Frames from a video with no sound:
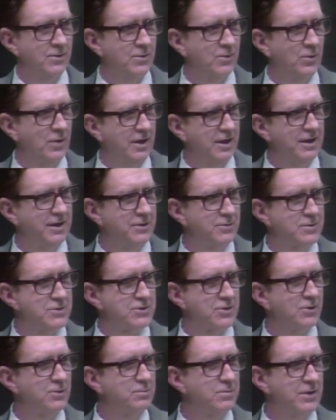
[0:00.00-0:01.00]
While he
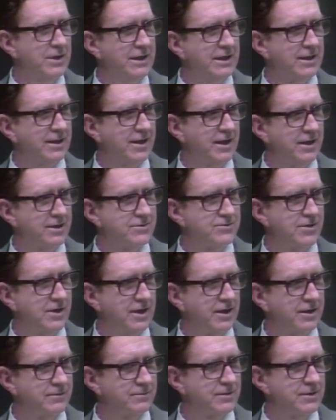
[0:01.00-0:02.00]
was opening that
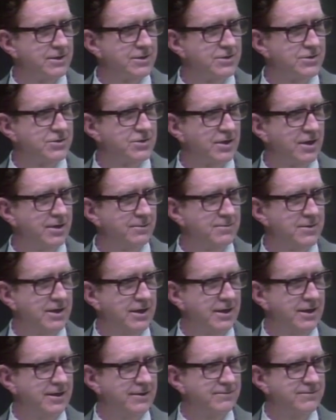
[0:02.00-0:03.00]
trout with his sharp
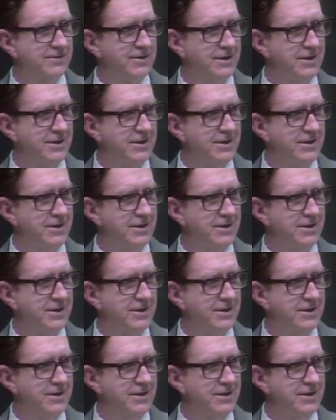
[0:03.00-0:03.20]
knife,